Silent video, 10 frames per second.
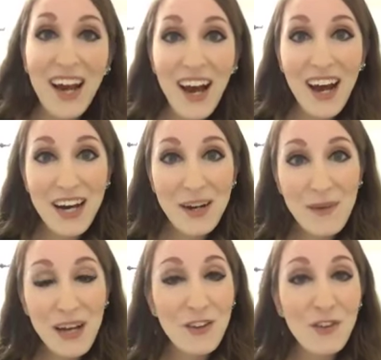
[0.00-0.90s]
um,
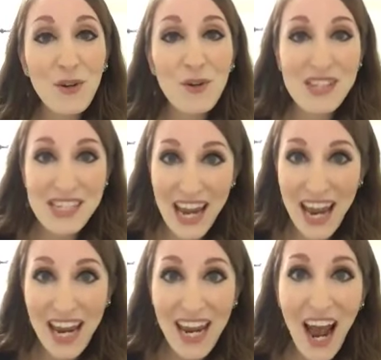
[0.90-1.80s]
so
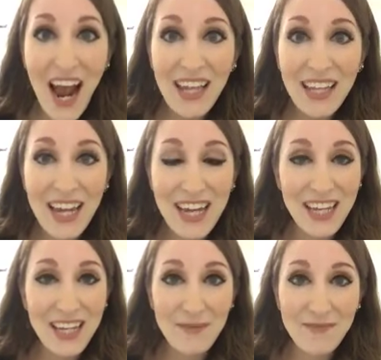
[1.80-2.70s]
today I
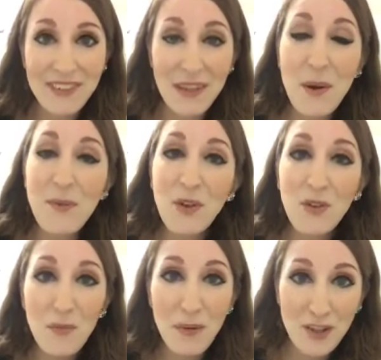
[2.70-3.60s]
like sometimes I'll
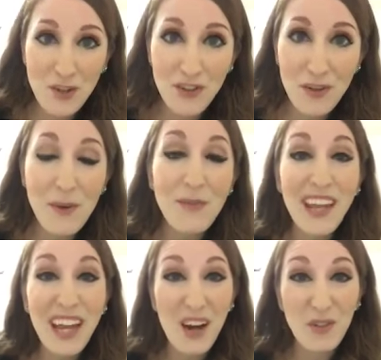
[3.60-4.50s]
do pictures, sometimes
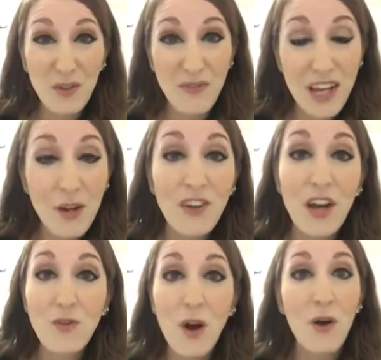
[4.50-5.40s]
like I'll do videos.
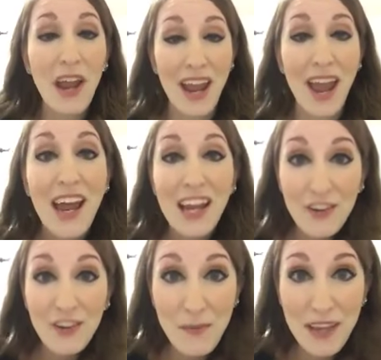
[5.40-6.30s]
I tr- okay,
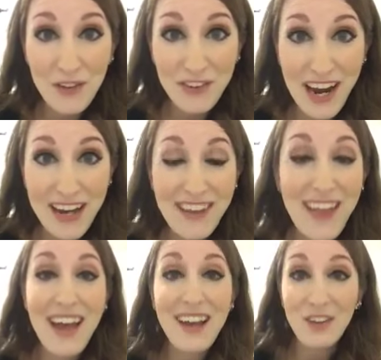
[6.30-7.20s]
here's something else, guys,
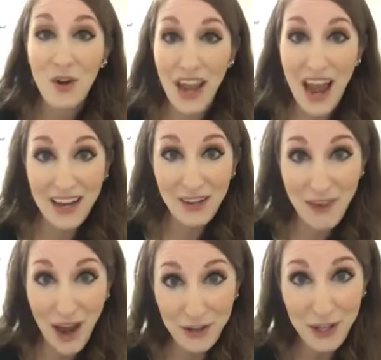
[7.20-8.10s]
and that is called adding
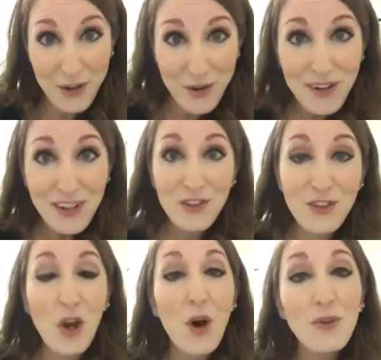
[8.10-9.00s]
value.
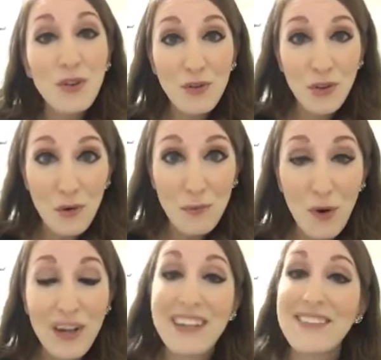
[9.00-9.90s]
So so so
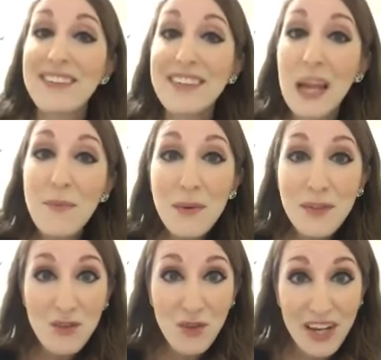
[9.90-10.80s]
important. It's the same thing with
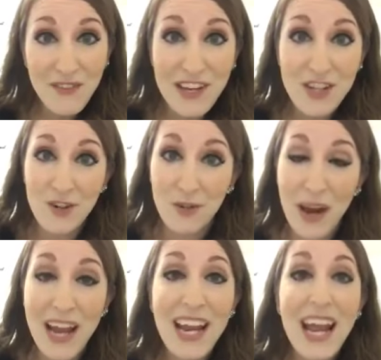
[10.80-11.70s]
the trading features,
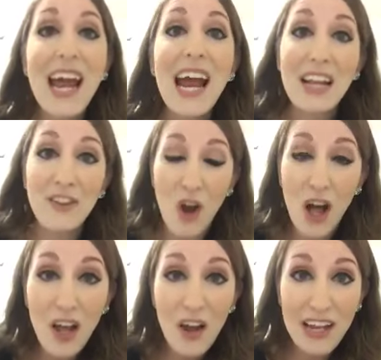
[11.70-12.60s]
right? It's
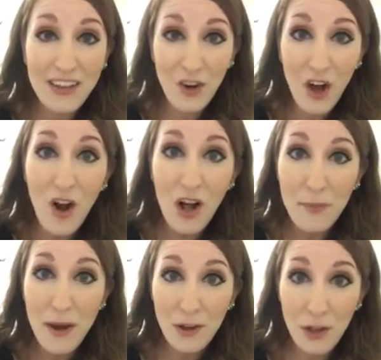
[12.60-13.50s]
not it's not all
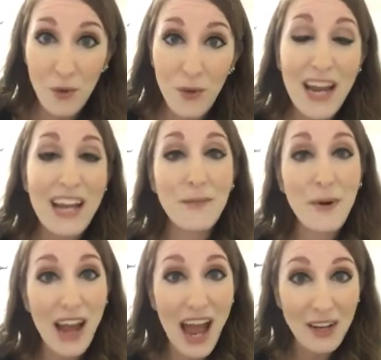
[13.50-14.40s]
about you. It's
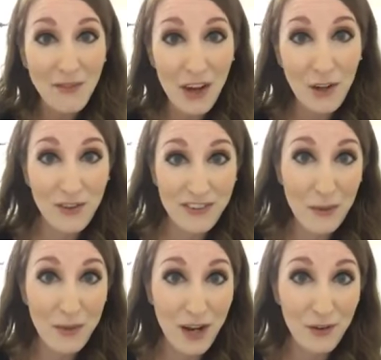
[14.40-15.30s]
about adding value to
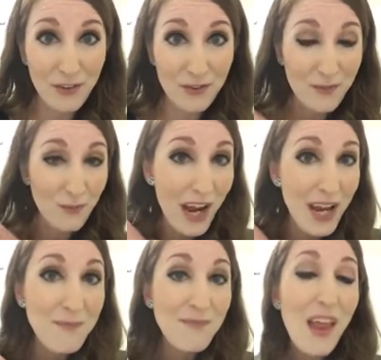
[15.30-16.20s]
someone else,
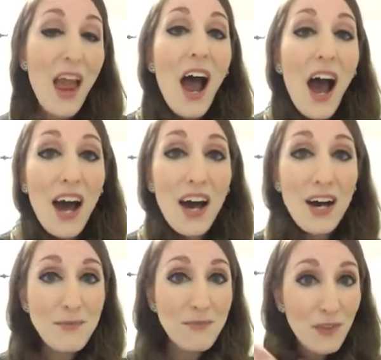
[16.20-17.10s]
right? Um,